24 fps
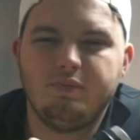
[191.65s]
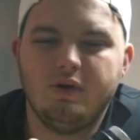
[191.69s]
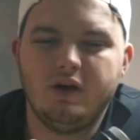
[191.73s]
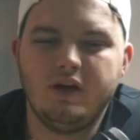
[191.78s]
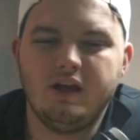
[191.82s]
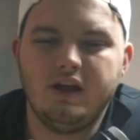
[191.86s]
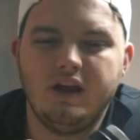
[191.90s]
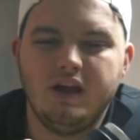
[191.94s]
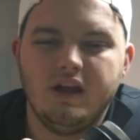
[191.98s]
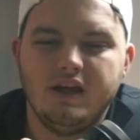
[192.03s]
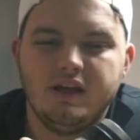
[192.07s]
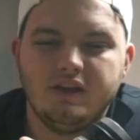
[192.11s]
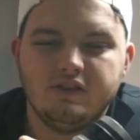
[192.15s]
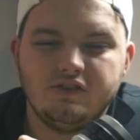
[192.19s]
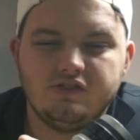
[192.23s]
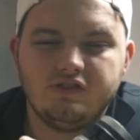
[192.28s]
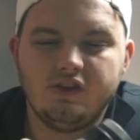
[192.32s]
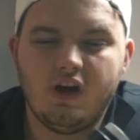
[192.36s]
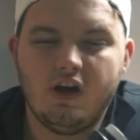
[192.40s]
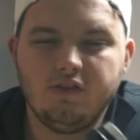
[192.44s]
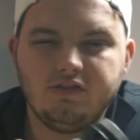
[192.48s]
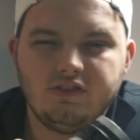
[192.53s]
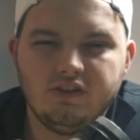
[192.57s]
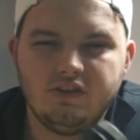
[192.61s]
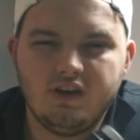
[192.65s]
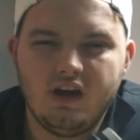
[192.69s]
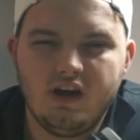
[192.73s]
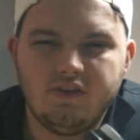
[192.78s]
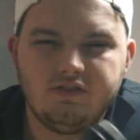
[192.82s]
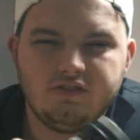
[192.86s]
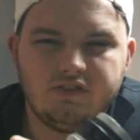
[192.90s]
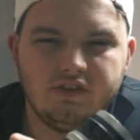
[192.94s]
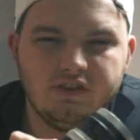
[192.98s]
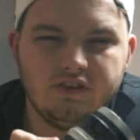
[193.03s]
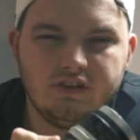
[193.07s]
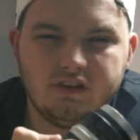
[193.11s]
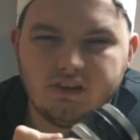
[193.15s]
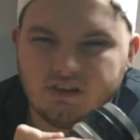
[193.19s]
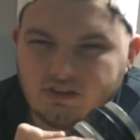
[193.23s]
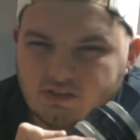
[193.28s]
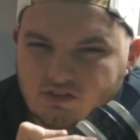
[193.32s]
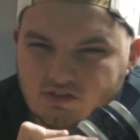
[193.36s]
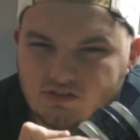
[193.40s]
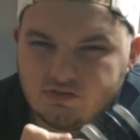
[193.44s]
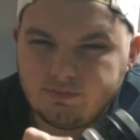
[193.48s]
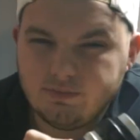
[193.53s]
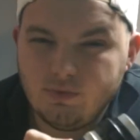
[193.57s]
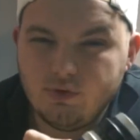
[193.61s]
but soft enough to
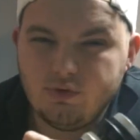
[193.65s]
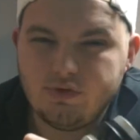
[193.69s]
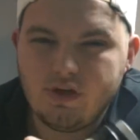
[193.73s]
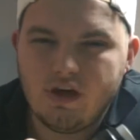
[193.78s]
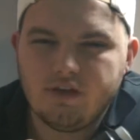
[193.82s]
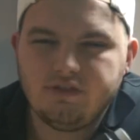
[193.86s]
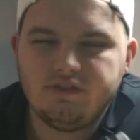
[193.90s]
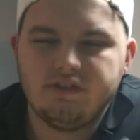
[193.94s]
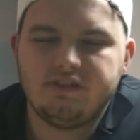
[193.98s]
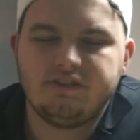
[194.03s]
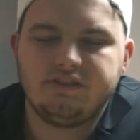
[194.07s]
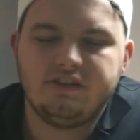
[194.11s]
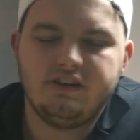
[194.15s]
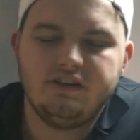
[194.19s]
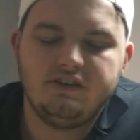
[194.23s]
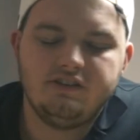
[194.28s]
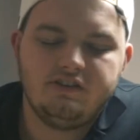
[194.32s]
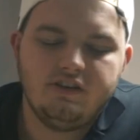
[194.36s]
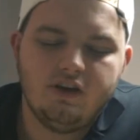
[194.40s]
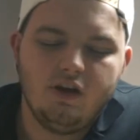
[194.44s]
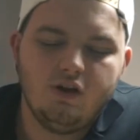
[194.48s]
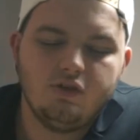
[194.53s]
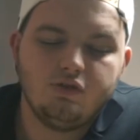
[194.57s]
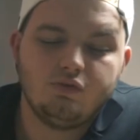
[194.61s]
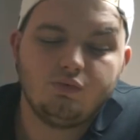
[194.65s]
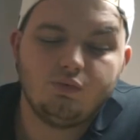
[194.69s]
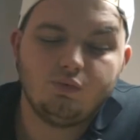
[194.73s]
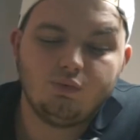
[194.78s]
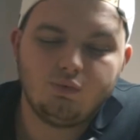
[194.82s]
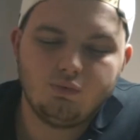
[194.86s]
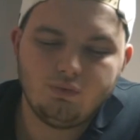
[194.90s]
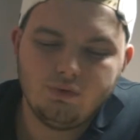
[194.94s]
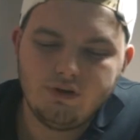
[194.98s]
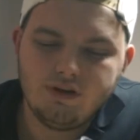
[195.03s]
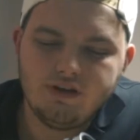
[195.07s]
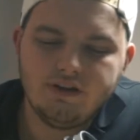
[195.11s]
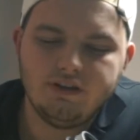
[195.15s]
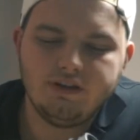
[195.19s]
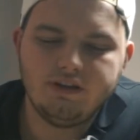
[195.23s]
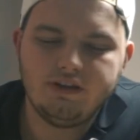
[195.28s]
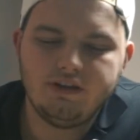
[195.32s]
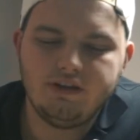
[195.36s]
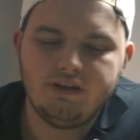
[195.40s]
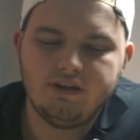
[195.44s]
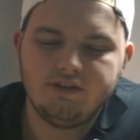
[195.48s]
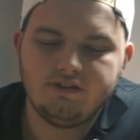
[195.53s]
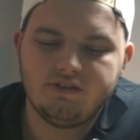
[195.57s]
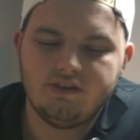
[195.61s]
smooth out the skin tones
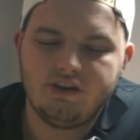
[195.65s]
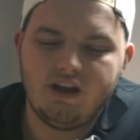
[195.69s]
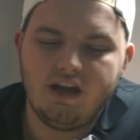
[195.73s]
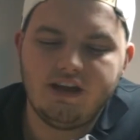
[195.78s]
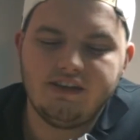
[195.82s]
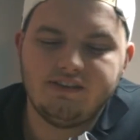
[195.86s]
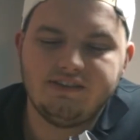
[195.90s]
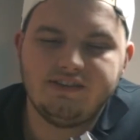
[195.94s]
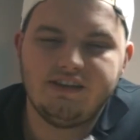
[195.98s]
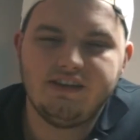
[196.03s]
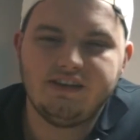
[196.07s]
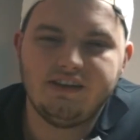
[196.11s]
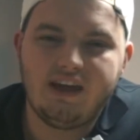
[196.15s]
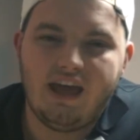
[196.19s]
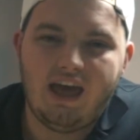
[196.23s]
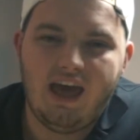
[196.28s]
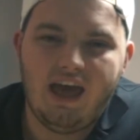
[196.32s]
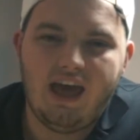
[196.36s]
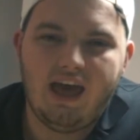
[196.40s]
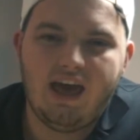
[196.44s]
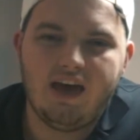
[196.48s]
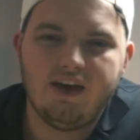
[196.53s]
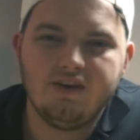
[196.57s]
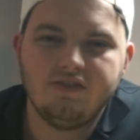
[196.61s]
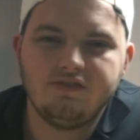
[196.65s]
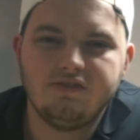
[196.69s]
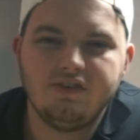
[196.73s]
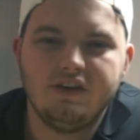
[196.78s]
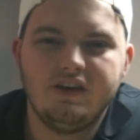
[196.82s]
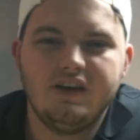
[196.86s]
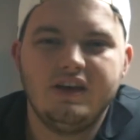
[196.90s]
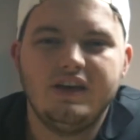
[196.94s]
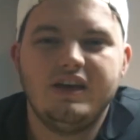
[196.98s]
really is a nice thing to have.